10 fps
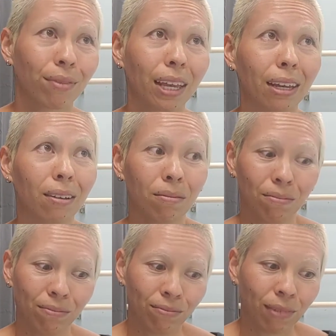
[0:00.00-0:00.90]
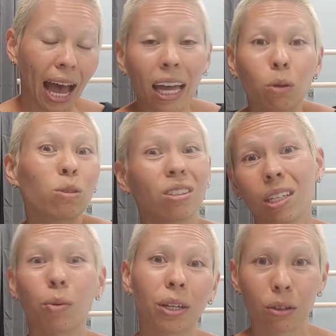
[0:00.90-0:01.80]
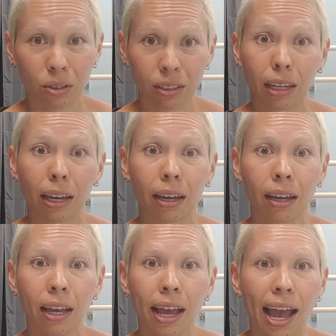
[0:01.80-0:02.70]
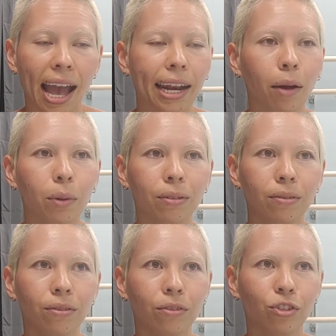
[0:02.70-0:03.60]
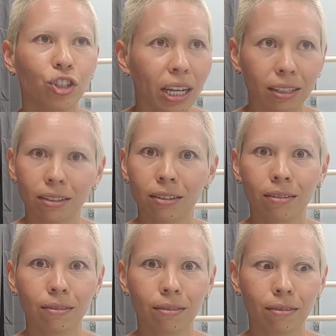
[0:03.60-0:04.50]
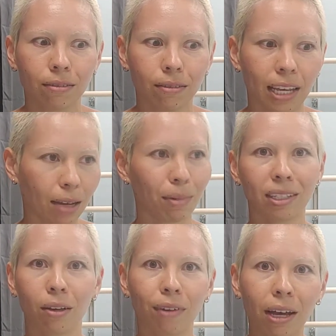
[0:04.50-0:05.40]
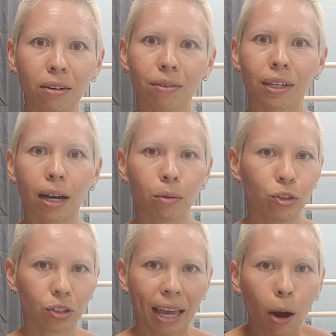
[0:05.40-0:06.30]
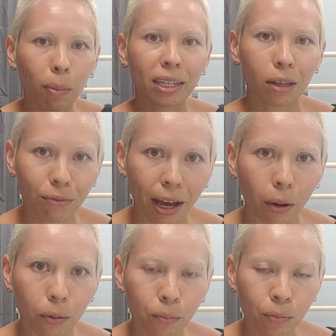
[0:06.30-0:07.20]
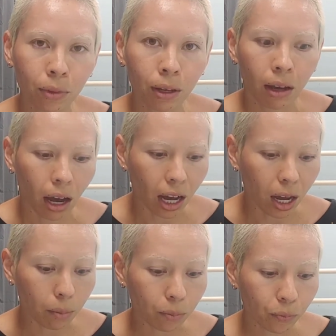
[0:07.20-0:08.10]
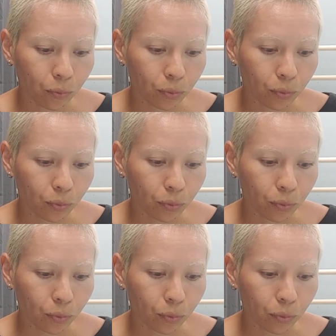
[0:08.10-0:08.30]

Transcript: Like, I don't see what you're seeing. And I would just take myself out of it. I would just count myself out. And